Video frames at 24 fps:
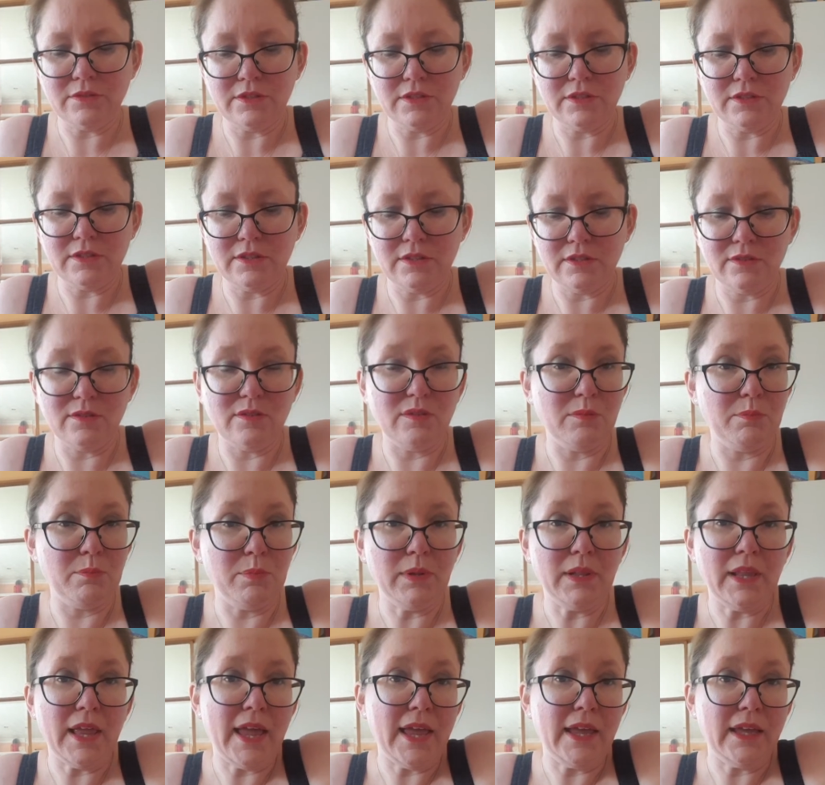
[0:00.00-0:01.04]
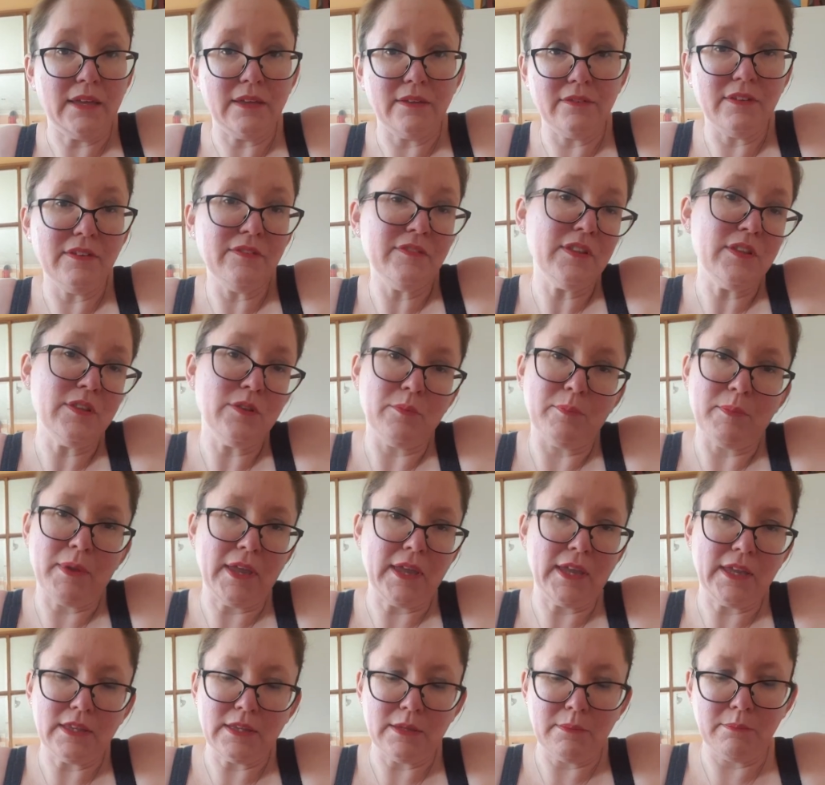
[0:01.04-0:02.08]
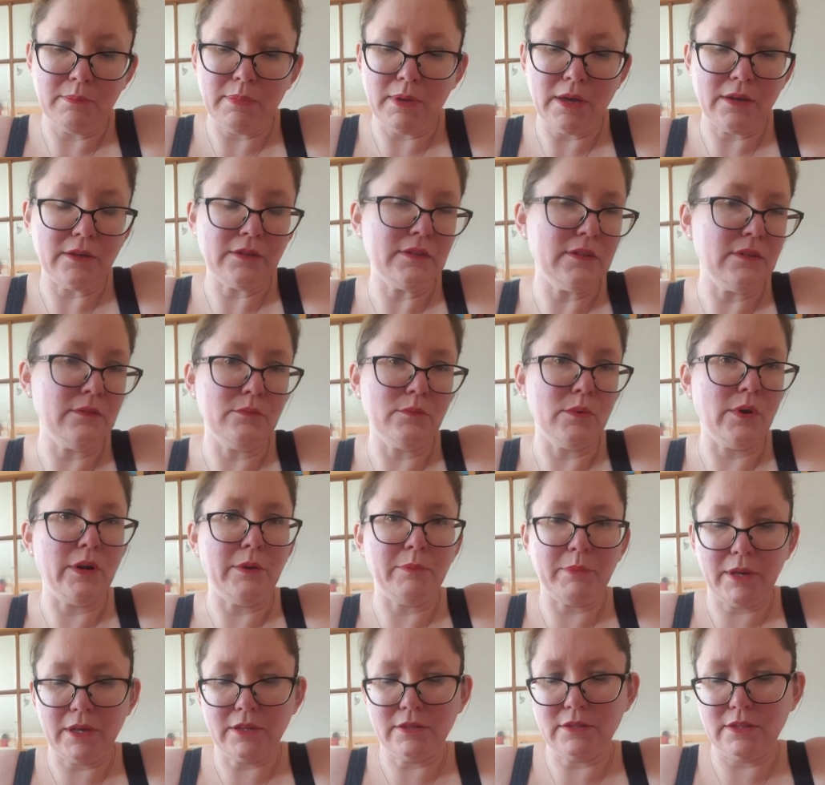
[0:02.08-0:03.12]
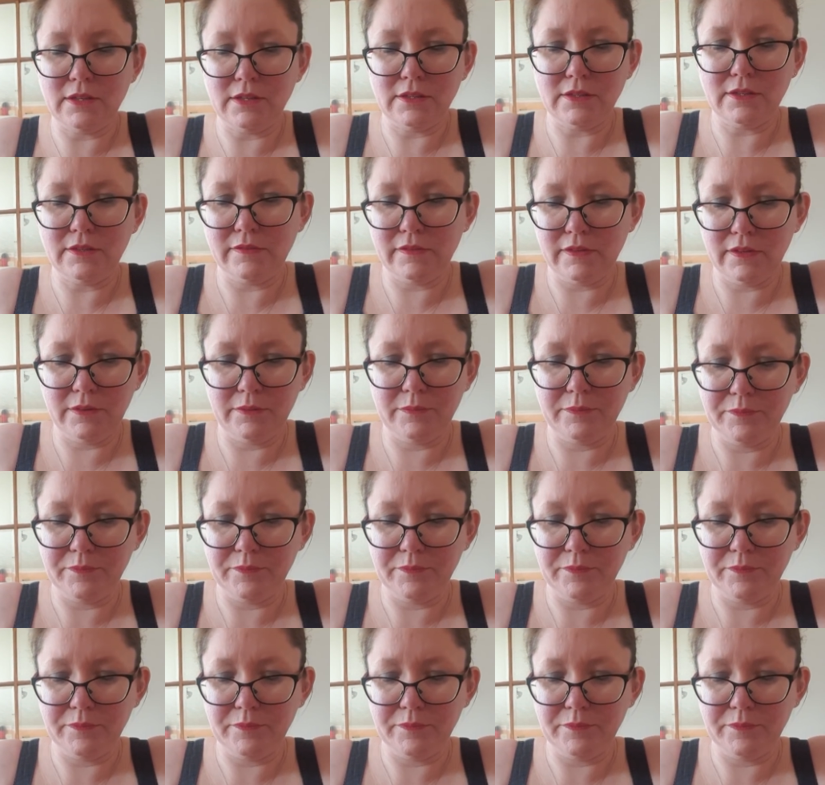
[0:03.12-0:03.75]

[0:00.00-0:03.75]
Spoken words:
just to sort of play, and if they're not making a bug, don't worry about it, it's fine.